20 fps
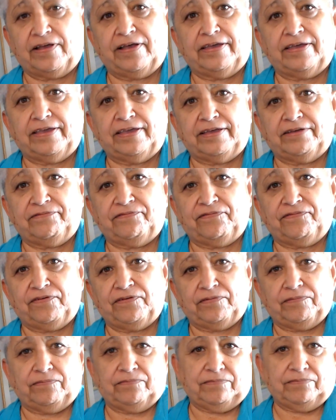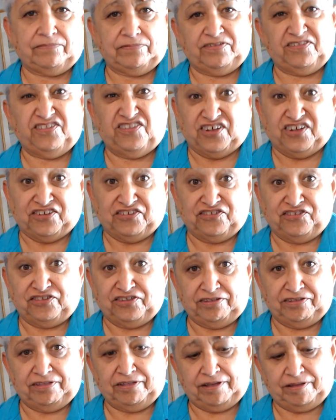I have
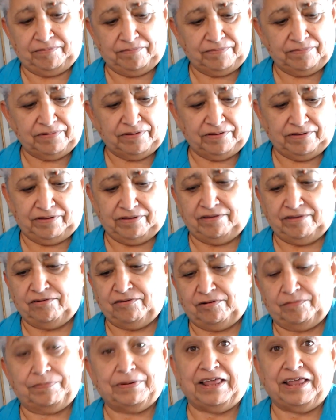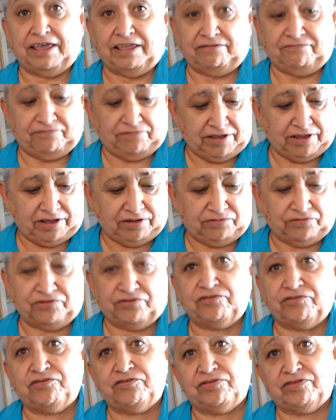dusted them, applied flour
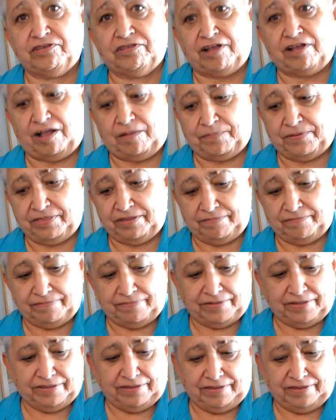to the top of them.